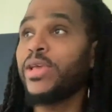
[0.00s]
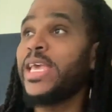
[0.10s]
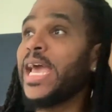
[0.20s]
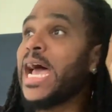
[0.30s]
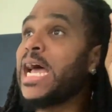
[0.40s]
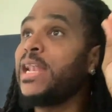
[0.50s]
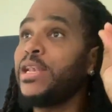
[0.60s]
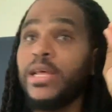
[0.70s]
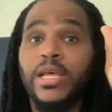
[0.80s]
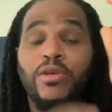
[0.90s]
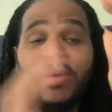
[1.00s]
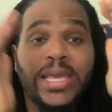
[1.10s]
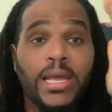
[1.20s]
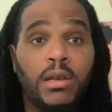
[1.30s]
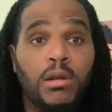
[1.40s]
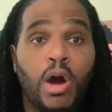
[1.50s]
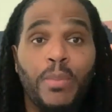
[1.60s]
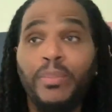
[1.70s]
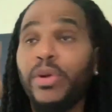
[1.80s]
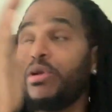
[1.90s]
you
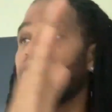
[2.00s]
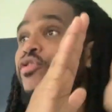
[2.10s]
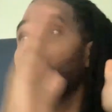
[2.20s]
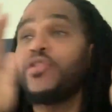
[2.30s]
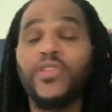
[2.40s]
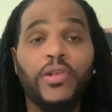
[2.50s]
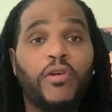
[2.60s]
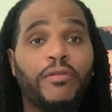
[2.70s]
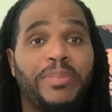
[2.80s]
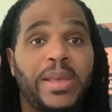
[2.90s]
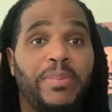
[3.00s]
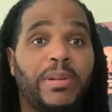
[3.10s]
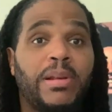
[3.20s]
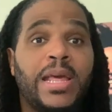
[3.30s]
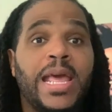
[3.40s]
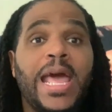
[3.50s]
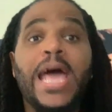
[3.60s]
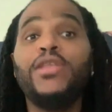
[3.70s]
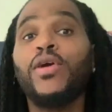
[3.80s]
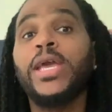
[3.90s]
cannot burn a certain set of people.
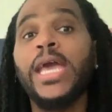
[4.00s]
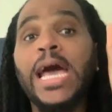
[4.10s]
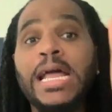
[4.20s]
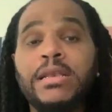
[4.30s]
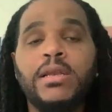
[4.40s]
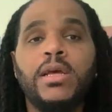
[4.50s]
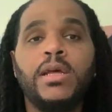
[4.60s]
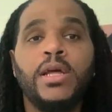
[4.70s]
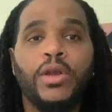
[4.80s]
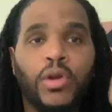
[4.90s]
And you can't.